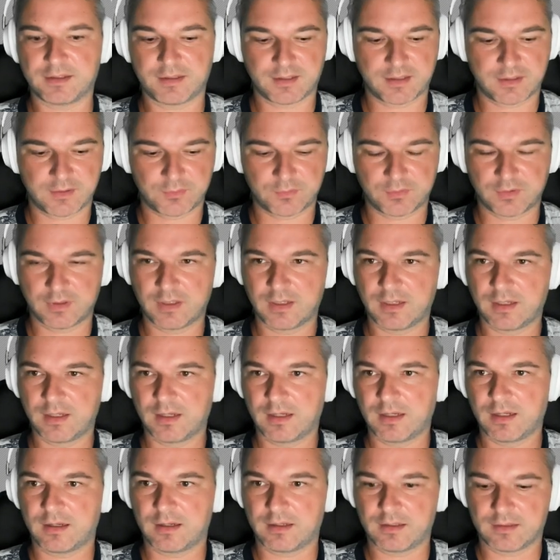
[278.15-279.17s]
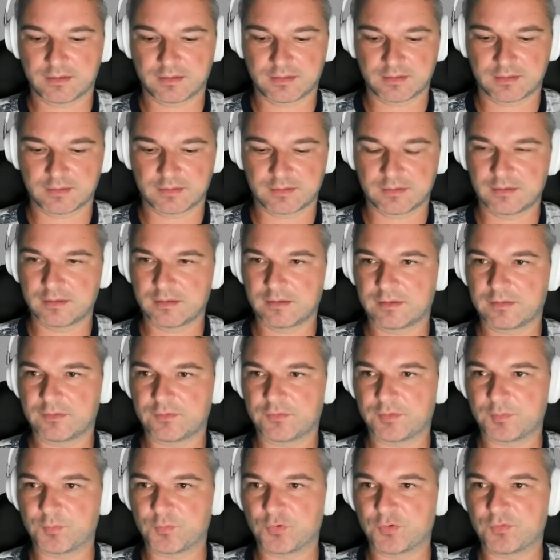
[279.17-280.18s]
And now I can
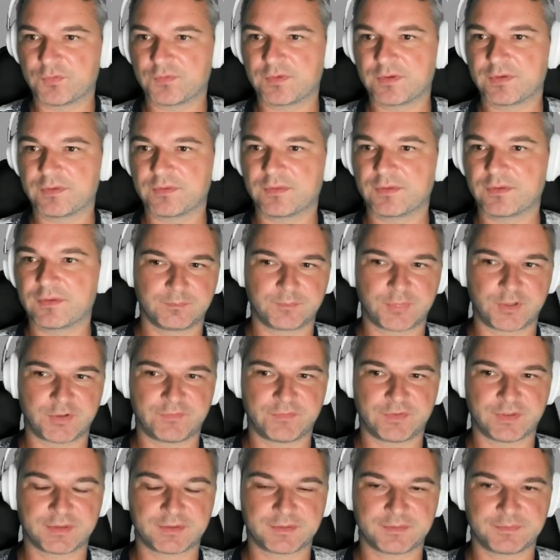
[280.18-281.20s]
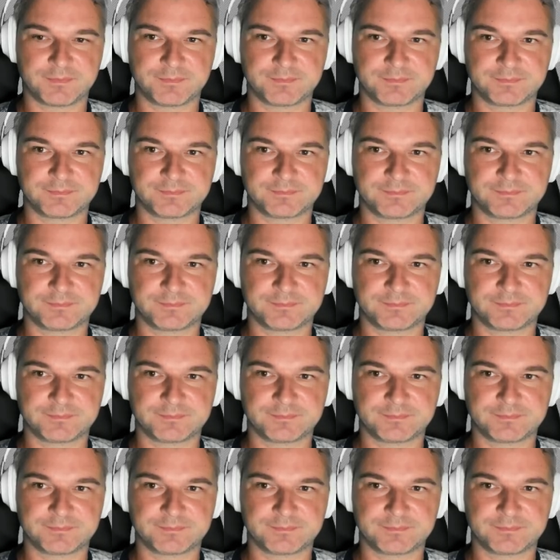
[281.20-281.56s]
remove perfect.